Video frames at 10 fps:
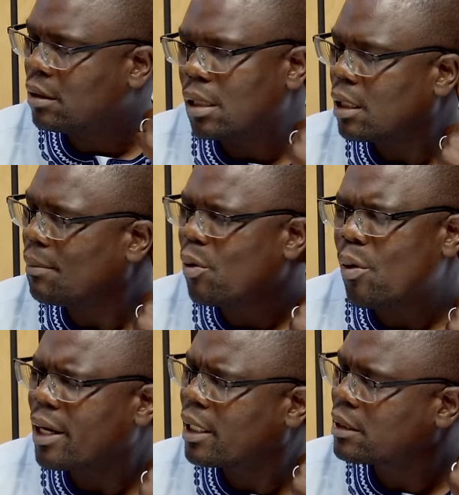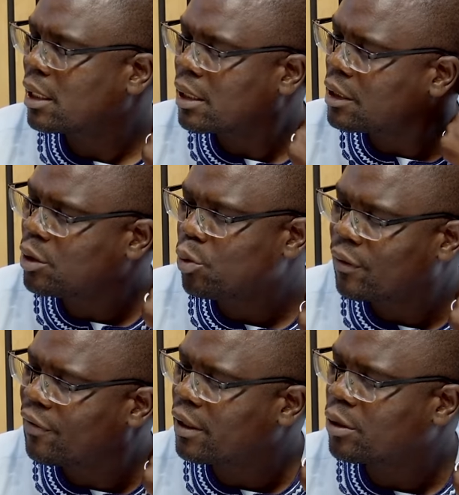Number one, the stagnation you're
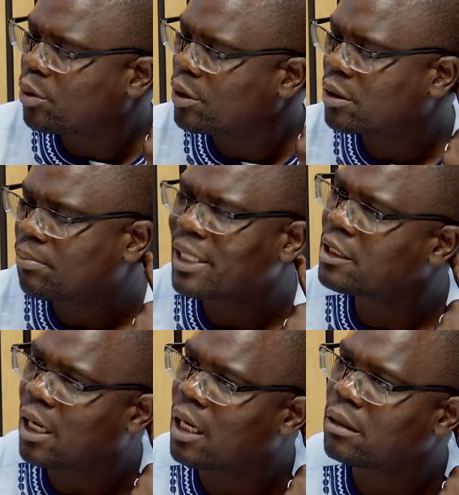referring to is marginal.